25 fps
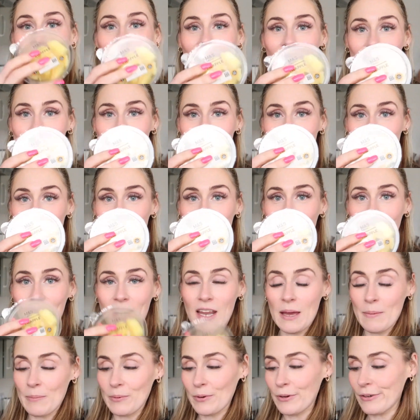and some
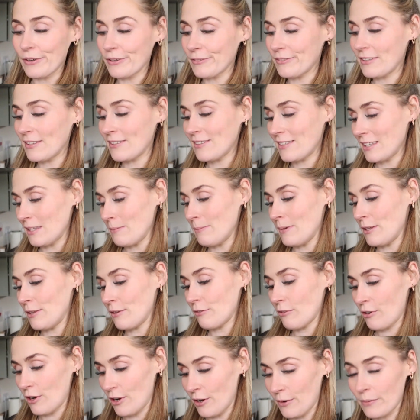pineapple to see me
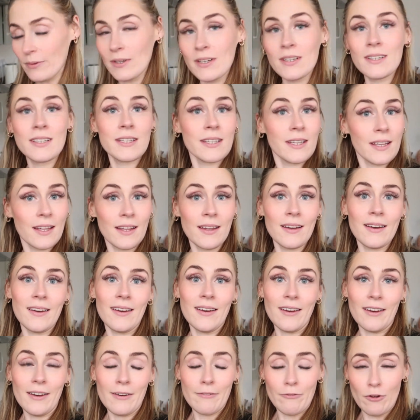through
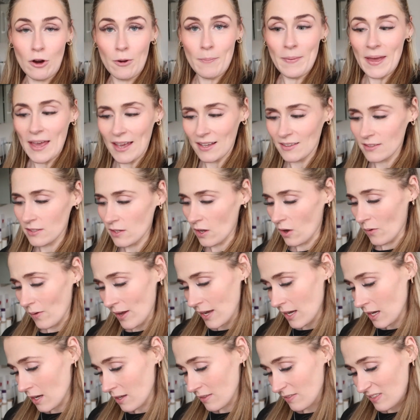for a bit. So
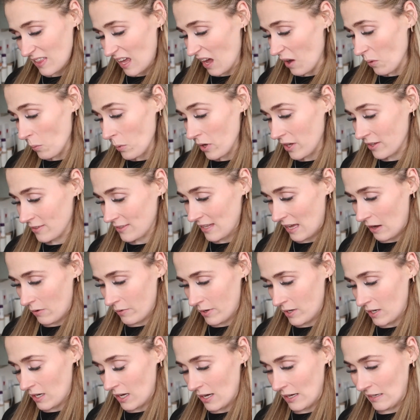it, that works out
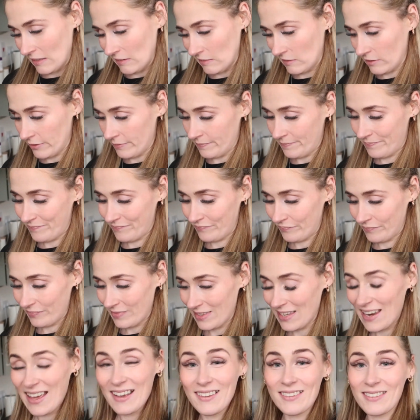would like
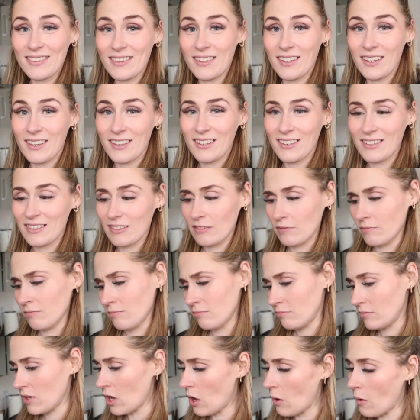less than
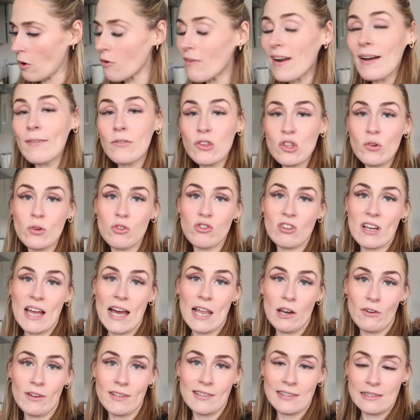no around 200
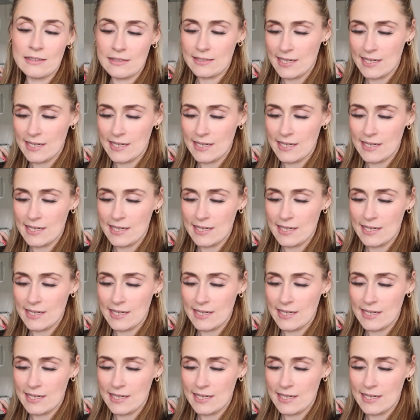calories in